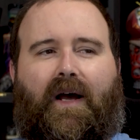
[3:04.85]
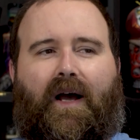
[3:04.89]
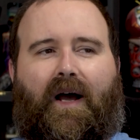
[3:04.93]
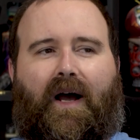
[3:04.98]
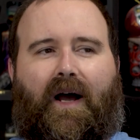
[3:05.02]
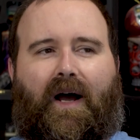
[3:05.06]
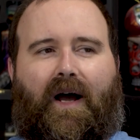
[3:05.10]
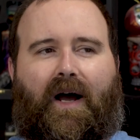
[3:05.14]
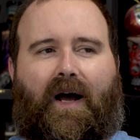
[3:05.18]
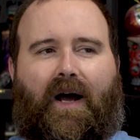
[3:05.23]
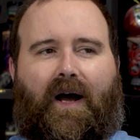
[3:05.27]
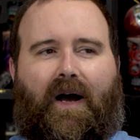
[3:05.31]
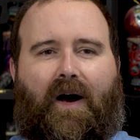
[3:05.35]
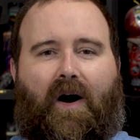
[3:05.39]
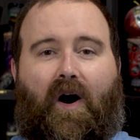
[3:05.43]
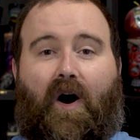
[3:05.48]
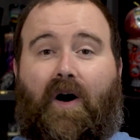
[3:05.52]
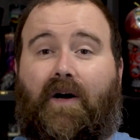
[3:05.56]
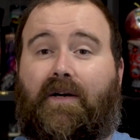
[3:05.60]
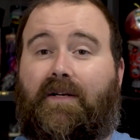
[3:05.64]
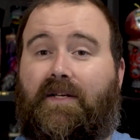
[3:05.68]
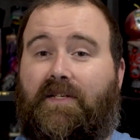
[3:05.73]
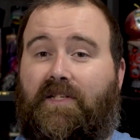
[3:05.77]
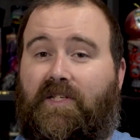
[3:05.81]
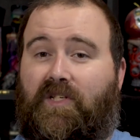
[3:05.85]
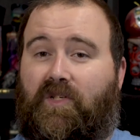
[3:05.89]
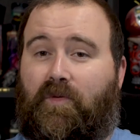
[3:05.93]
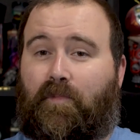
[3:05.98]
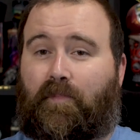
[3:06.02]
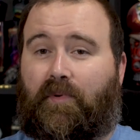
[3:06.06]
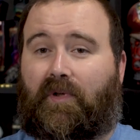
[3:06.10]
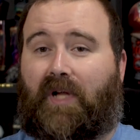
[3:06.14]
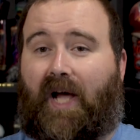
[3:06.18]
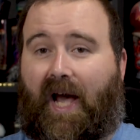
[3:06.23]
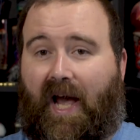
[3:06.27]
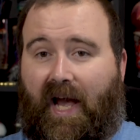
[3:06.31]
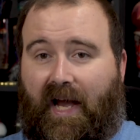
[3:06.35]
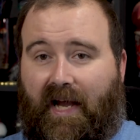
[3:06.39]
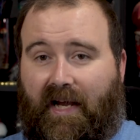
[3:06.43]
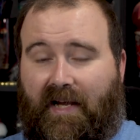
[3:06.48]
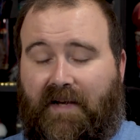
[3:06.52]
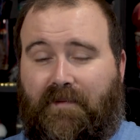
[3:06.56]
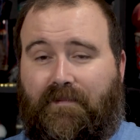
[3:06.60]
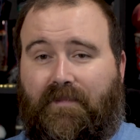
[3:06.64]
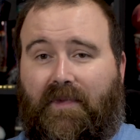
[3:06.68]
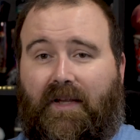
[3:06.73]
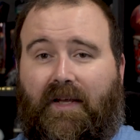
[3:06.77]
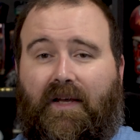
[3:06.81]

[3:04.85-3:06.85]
on display